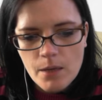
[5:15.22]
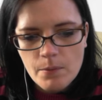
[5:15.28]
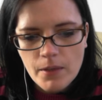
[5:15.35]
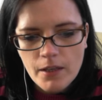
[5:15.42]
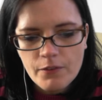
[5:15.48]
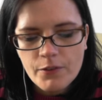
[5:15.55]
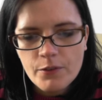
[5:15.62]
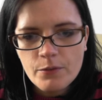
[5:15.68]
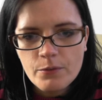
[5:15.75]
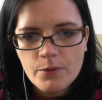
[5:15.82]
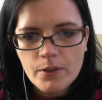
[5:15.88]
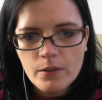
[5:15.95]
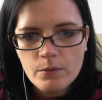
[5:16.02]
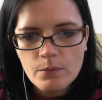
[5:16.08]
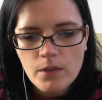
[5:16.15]
If you've
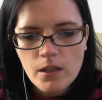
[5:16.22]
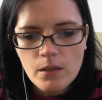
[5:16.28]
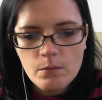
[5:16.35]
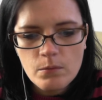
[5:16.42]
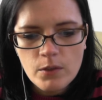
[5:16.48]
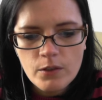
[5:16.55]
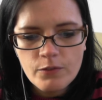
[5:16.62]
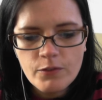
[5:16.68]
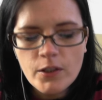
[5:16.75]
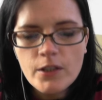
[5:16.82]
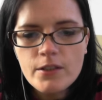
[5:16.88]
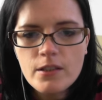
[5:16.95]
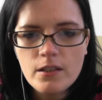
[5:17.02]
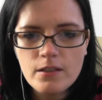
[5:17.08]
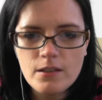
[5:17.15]
followed
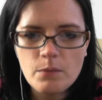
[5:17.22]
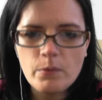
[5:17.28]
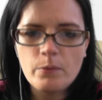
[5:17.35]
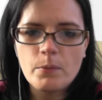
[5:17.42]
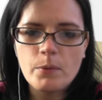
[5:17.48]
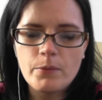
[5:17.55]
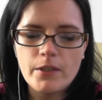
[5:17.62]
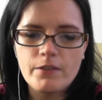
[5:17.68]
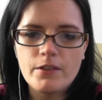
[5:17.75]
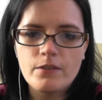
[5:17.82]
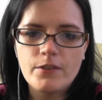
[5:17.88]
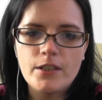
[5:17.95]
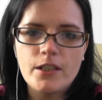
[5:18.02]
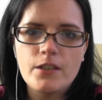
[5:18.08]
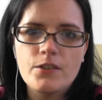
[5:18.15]
some of my previous
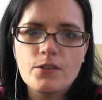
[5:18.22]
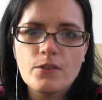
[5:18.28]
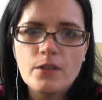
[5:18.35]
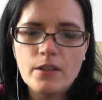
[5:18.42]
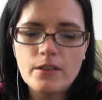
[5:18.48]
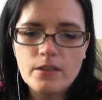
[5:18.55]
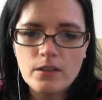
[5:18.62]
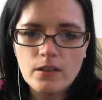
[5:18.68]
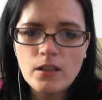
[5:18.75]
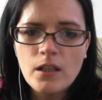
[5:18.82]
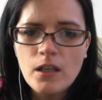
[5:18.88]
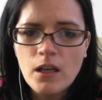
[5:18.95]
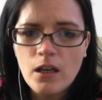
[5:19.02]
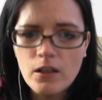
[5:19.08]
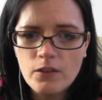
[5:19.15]
videos, you'll notice that
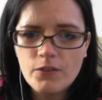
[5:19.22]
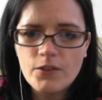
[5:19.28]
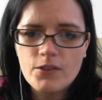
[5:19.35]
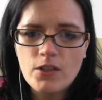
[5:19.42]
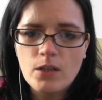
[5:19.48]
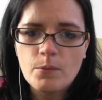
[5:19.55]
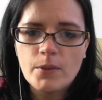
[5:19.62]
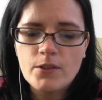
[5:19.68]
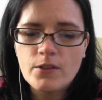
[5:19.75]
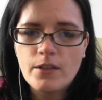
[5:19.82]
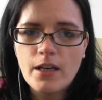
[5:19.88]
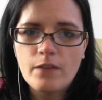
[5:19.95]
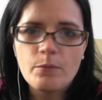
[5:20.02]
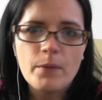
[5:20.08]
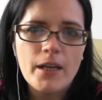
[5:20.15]
a lot of the time I do
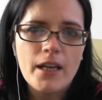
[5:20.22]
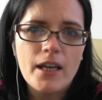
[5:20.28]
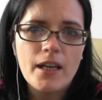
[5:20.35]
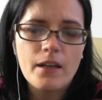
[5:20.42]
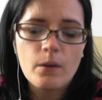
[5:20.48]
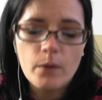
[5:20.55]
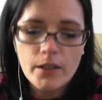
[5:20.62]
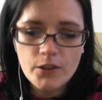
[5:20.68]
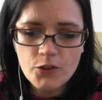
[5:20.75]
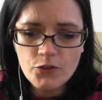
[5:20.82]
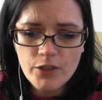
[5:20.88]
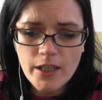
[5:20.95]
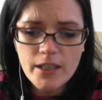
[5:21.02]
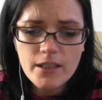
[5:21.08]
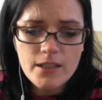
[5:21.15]
have my hair quite
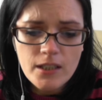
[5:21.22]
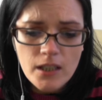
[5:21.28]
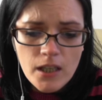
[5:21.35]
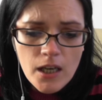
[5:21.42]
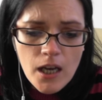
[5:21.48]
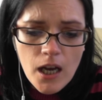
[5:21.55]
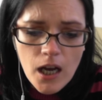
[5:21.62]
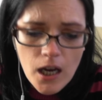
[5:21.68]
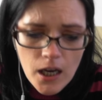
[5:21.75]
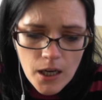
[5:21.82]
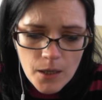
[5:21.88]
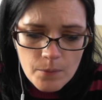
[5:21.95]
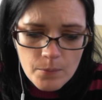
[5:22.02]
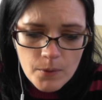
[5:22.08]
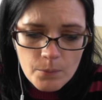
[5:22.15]
straight,
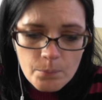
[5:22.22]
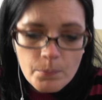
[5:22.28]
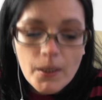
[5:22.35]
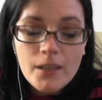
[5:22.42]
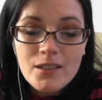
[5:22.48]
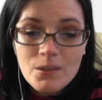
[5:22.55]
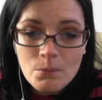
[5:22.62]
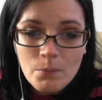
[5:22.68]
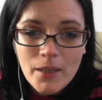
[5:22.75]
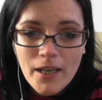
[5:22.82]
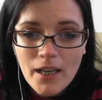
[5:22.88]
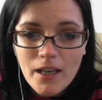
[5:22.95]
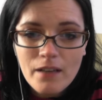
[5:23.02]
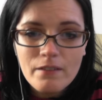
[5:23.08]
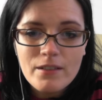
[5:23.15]
but my
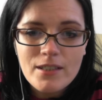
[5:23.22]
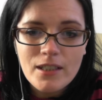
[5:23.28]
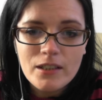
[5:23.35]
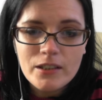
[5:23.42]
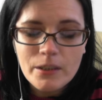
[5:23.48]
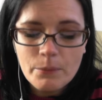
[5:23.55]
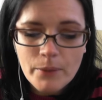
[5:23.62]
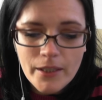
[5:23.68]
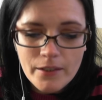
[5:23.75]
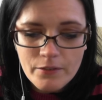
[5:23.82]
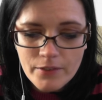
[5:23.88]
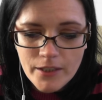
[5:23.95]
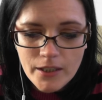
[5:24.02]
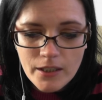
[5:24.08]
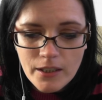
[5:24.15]
hair is actually
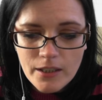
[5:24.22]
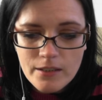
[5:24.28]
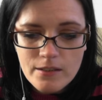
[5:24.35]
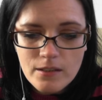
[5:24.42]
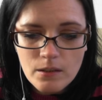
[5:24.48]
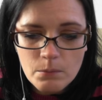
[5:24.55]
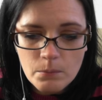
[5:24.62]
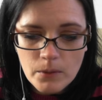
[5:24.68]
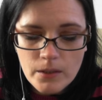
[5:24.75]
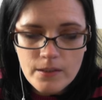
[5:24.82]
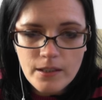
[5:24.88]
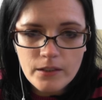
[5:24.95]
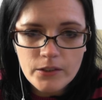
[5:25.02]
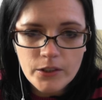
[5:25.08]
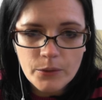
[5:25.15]
wavy. It's
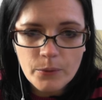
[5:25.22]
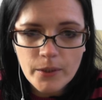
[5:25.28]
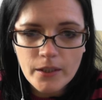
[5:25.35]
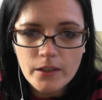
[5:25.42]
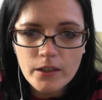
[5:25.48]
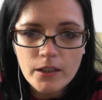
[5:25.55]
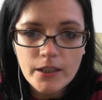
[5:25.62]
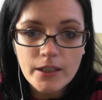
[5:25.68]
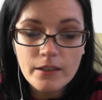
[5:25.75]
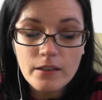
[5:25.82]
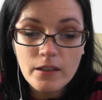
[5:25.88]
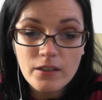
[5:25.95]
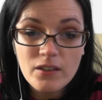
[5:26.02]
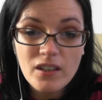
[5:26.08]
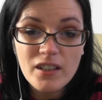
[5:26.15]
actually quite curly.
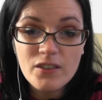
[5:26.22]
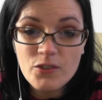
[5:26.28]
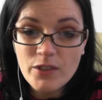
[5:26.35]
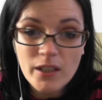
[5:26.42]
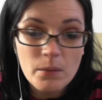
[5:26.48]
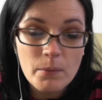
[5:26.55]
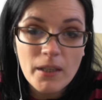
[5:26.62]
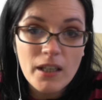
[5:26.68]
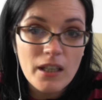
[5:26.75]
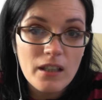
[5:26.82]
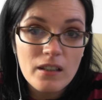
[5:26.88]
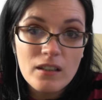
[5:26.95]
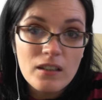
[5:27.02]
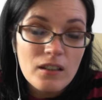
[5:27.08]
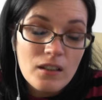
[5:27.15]
I straighten my hair,
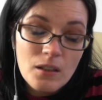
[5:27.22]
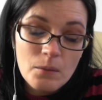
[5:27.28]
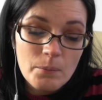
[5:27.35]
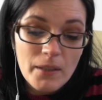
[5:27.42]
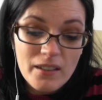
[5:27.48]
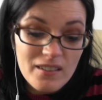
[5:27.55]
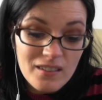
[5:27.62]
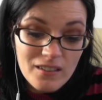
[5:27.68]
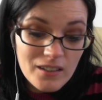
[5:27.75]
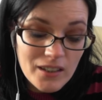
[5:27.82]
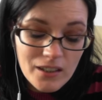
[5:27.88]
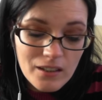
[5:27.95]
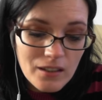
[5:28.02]
basically.